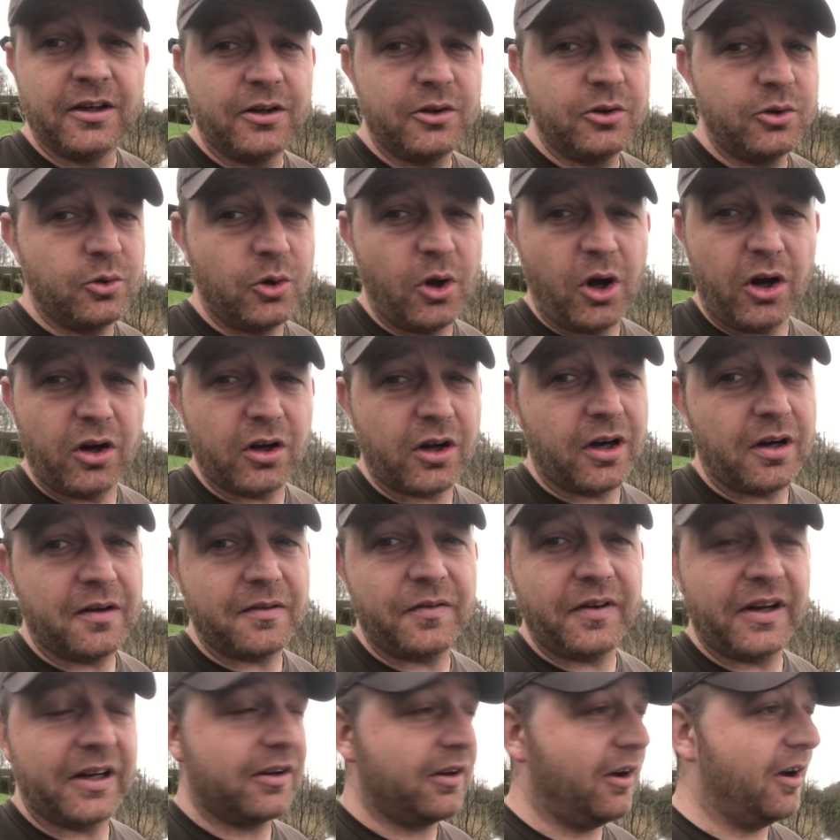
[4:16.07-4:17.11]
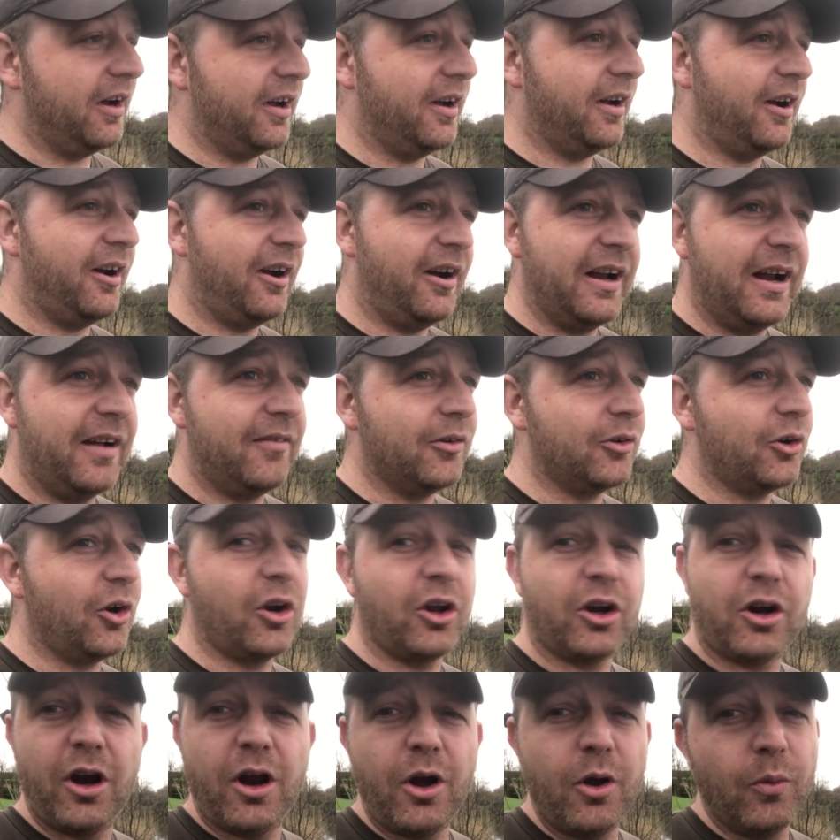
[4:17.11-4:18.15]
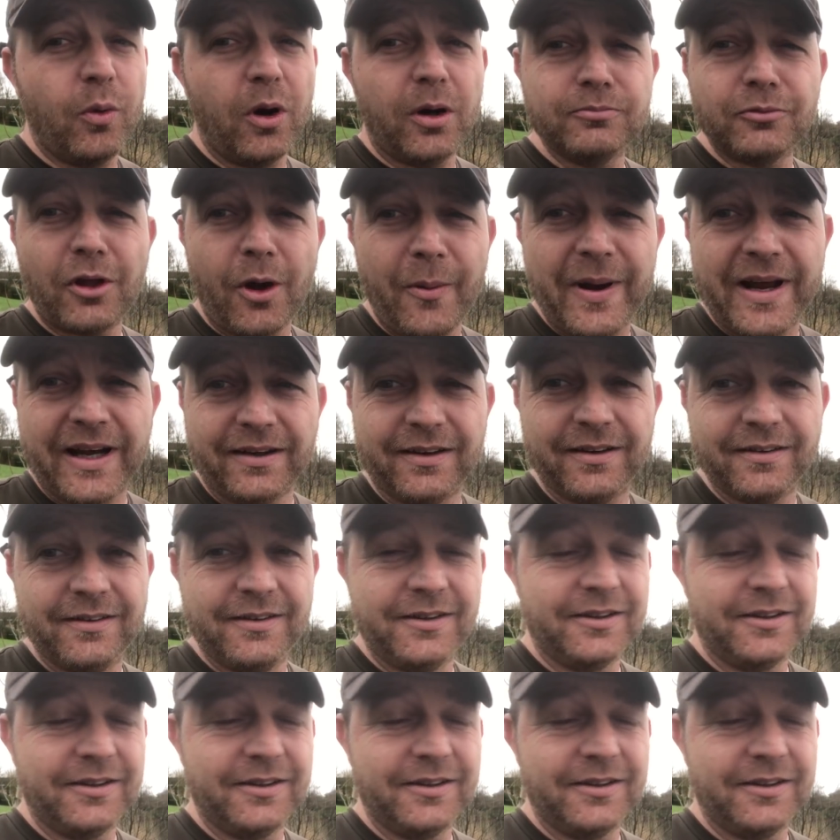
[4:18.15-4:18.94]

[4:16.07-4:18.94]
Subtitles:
You lot are going to think I haven't got a clue what I'm doing,